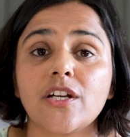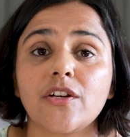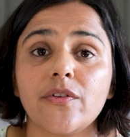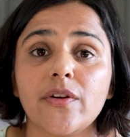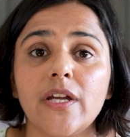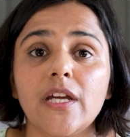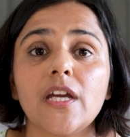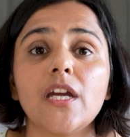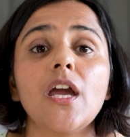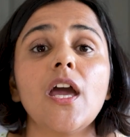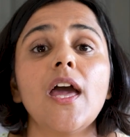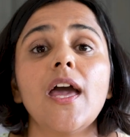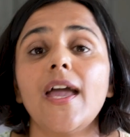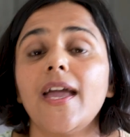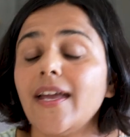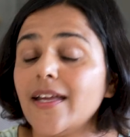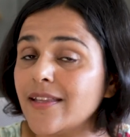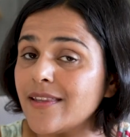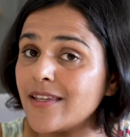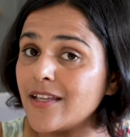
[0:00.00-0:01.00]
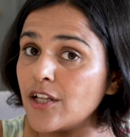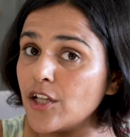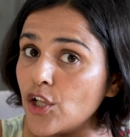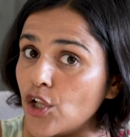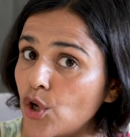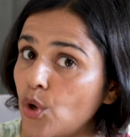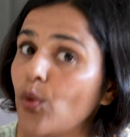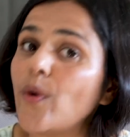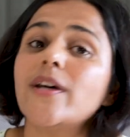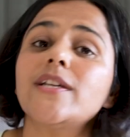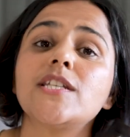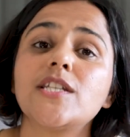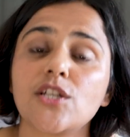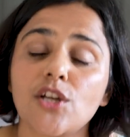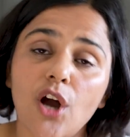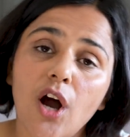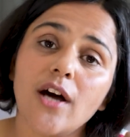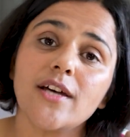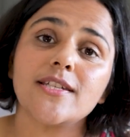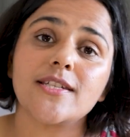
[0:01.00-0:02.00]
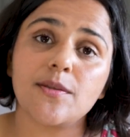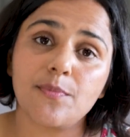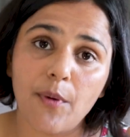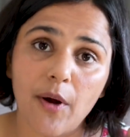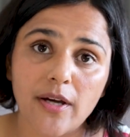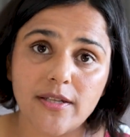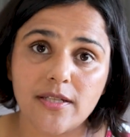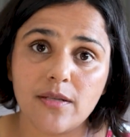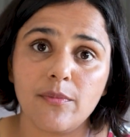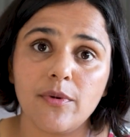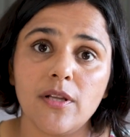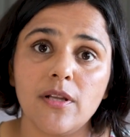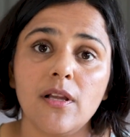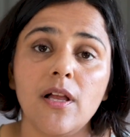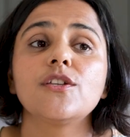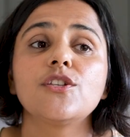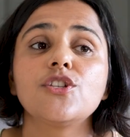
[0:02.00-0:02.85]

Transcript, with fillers: degree in the lowest cost possible.